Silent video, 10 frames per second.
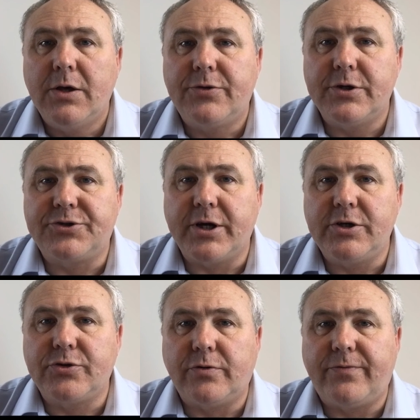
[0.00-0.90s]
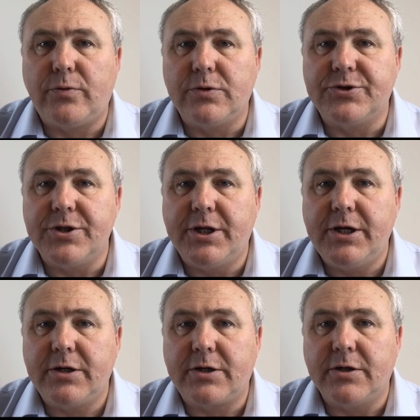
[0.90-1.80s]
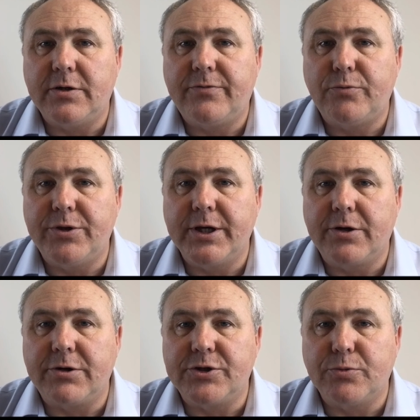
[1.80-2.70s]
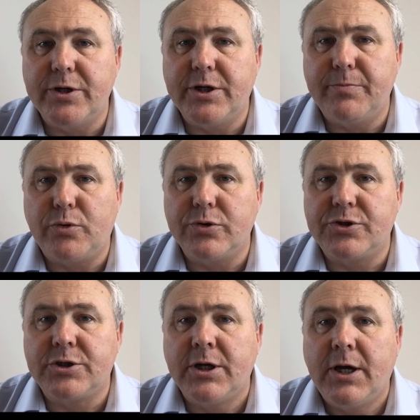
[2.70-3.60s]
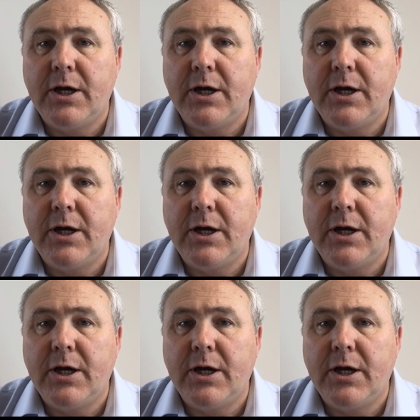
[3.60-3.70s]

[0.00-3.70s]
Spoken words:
Thursday saw falls in the near curve with increased wind inputs,